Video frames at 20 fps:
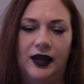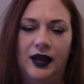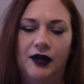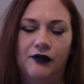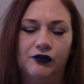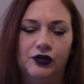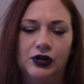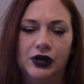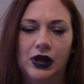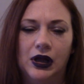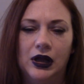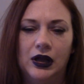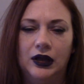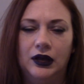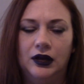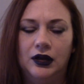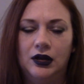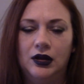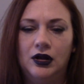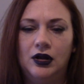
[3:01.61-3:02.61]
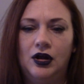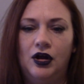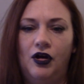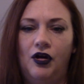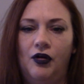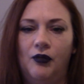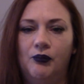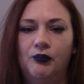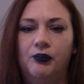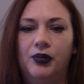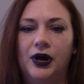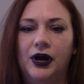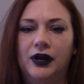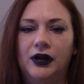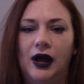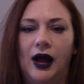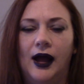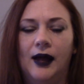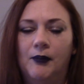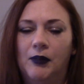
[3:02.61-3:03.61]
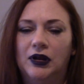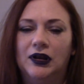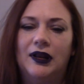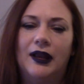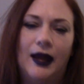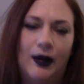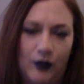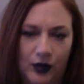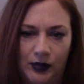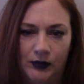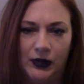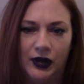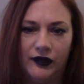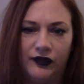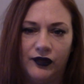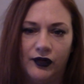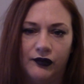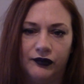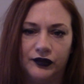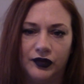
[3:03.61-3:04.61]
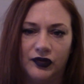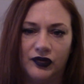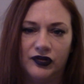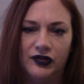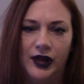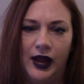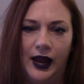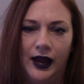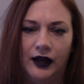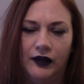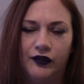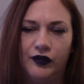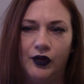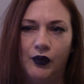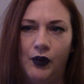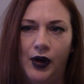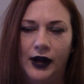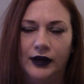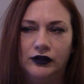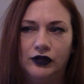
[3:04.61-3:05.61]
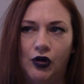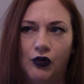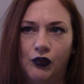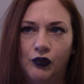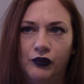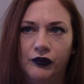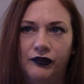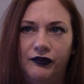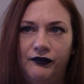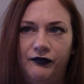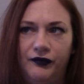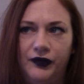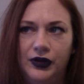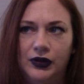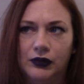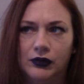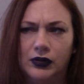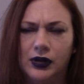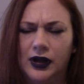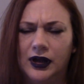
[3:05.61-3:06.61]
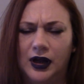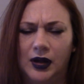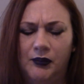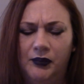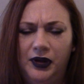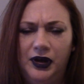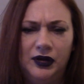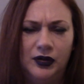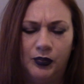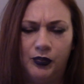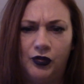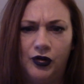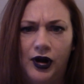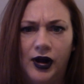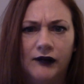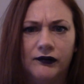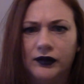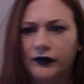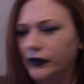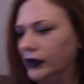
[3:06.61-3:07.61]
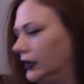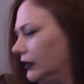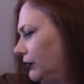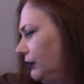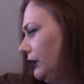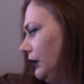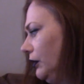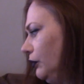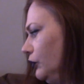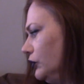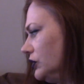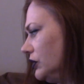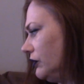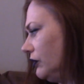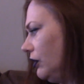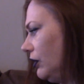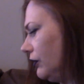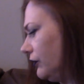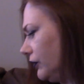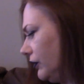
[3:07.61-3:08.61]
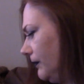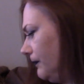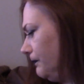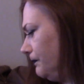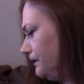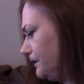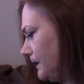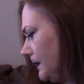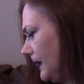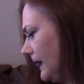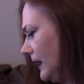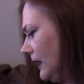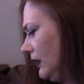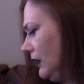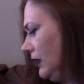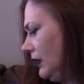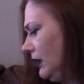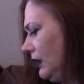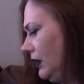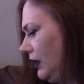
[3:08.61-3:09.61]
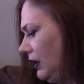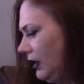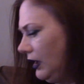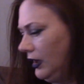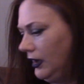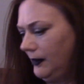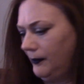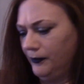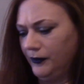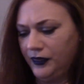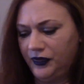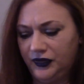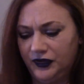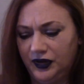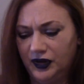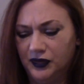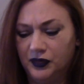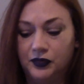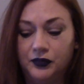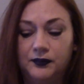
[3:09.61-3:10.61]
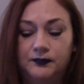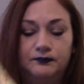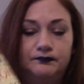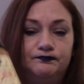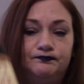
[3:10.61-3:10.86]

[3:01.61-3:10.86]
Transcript: every day, but I'm allowing myself to snack. So I don't feel like I'm being deprived of anything, which is awesome. Um, still,